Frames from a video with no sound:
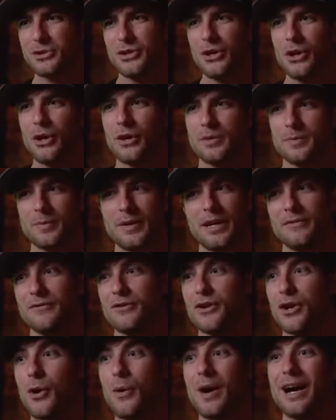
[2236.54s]
stoked. We have
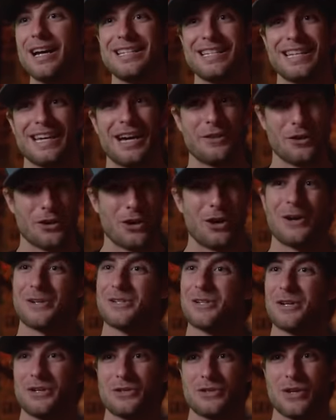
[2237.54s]
no idea how the car is
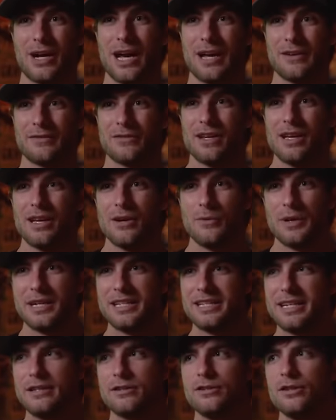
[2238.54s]
going to drive. We
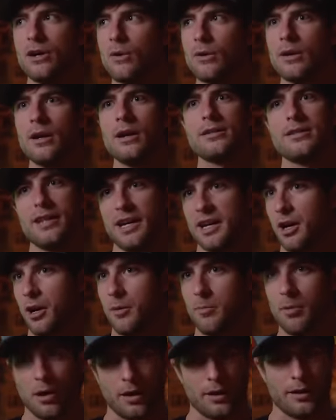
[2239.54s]
did donuts in
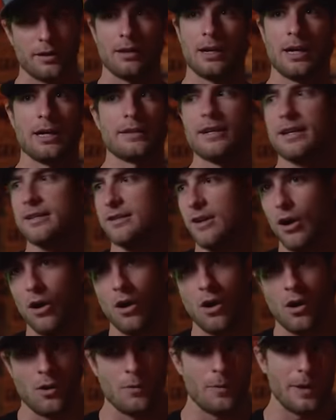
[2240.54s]
our parking lot. That's
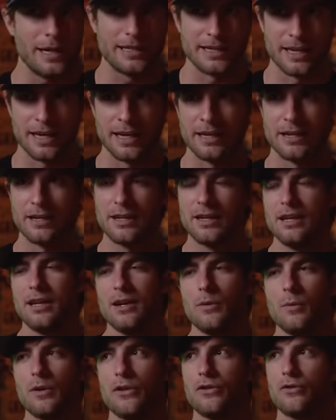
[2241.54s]
all we did
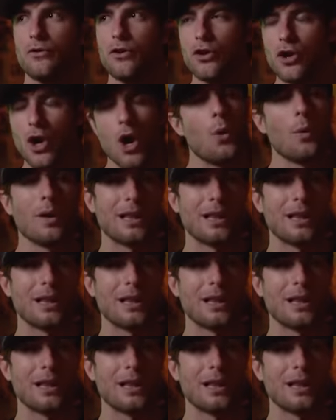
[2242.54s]
with no